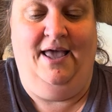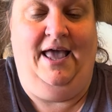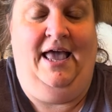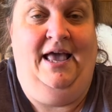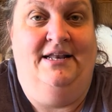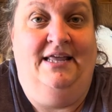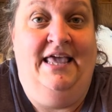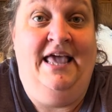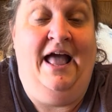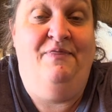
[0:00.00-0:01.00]
And he
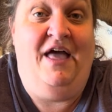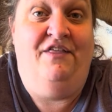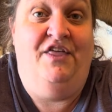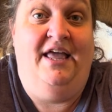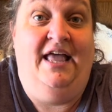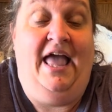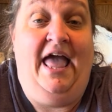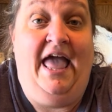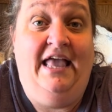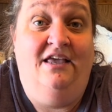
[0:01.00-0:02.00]
had that thing
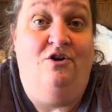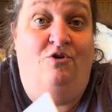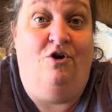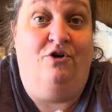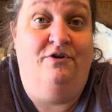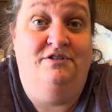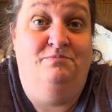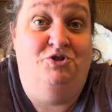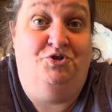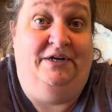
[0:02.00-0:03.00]
hanging on our
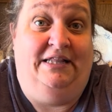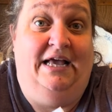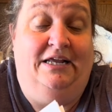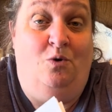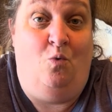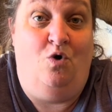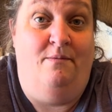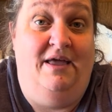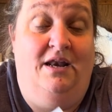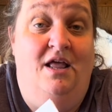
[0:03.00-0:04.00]
Christmas tree like an ornament